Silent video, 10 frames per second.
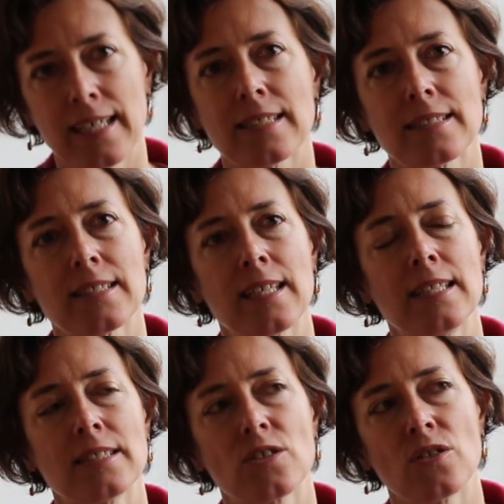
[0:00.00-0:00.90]
Yes, and
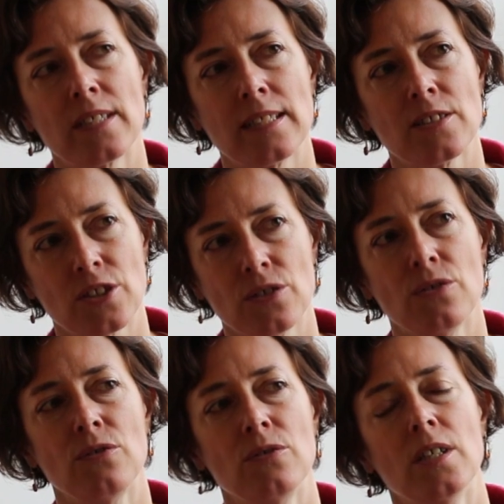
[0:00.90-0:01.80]
it's gone
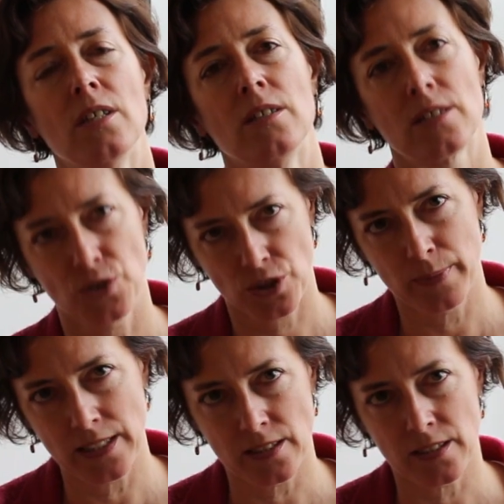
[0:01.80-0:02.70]
into social
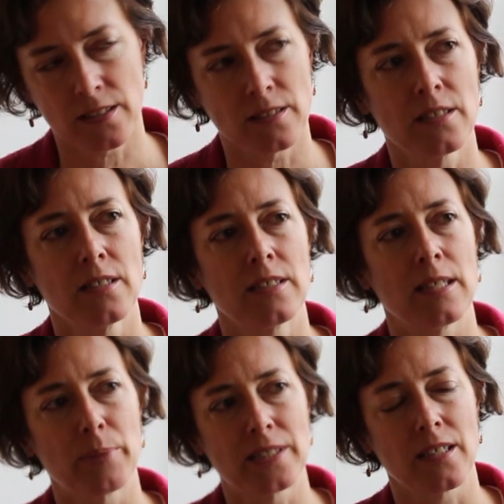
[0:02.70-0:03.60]
media
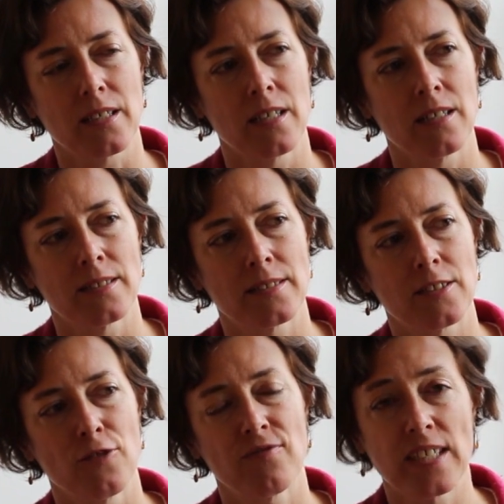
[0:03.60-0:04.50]
in particular.
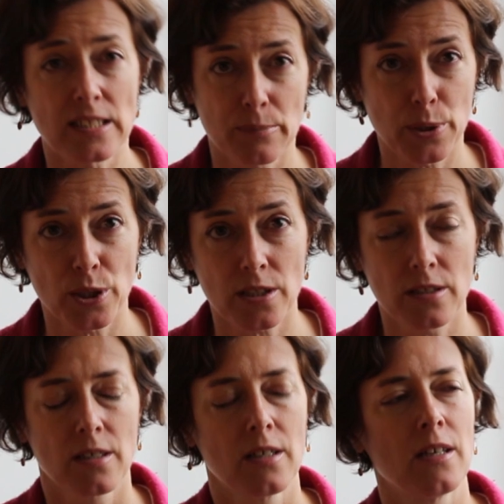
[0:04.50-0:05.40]
So Facebook,
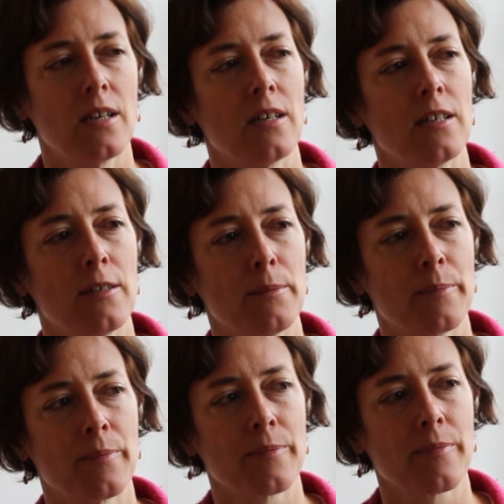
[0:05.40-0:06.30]

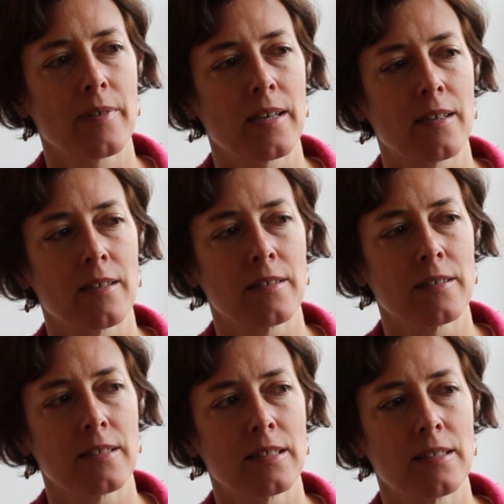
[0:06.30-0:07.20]

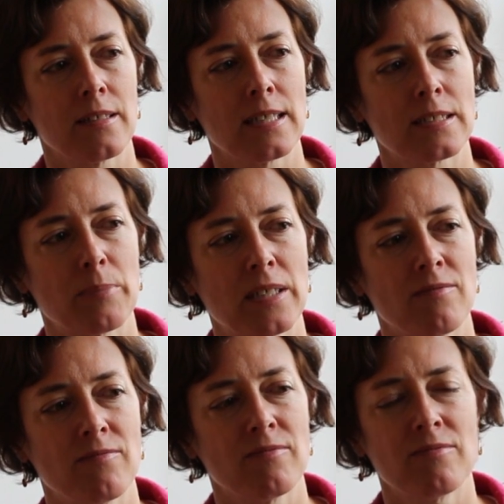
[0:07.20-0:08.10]
it has
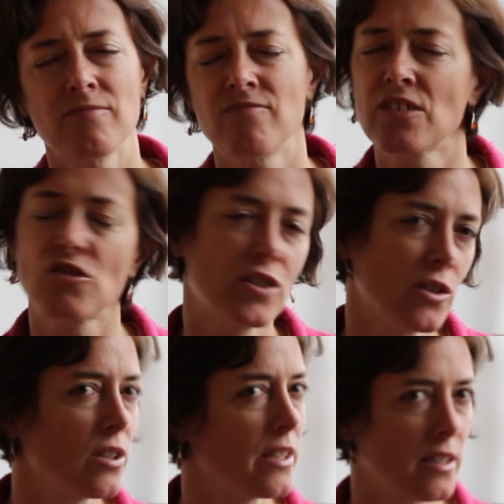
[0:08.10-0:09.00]
been
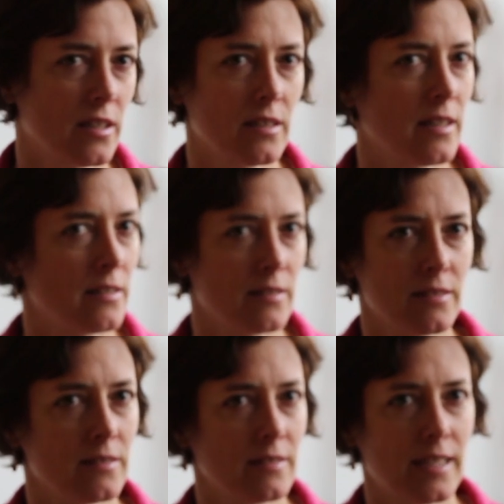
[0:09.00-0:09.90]
vitriolic
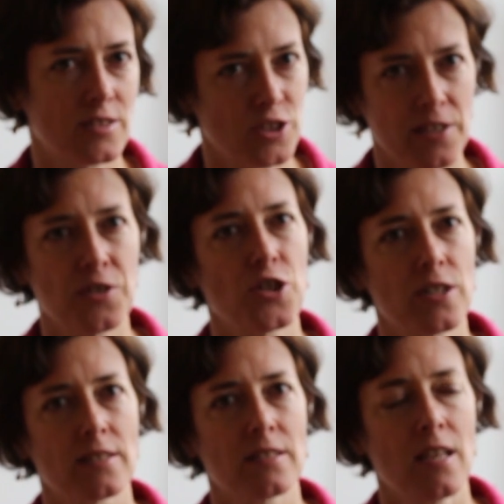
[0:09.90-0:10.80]

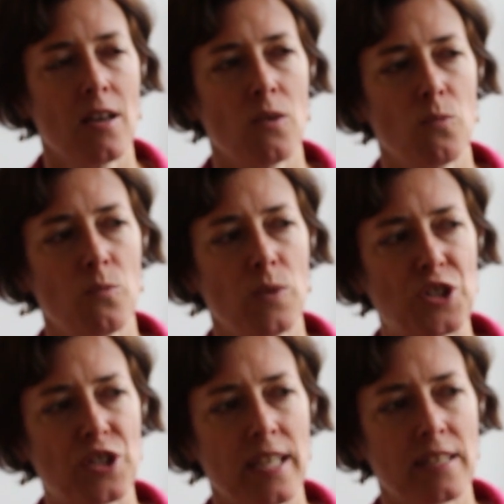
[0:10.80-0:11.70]
exchanges,
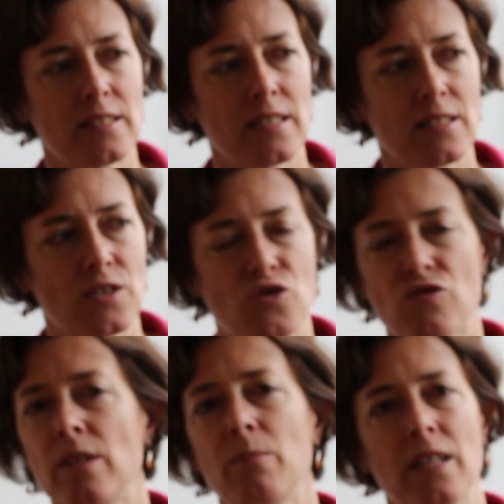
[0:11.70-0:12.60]
which get
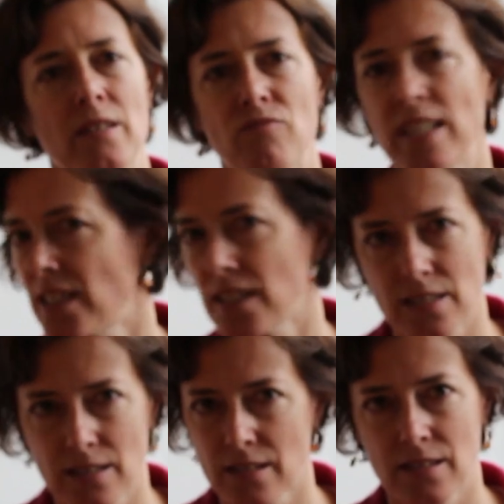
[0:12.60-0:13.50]
extremely
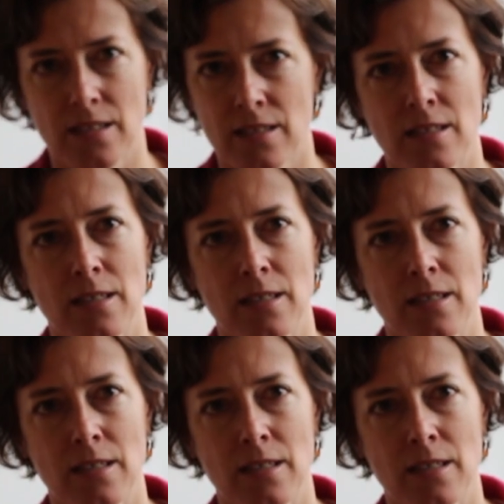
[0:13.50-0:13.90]
racist, and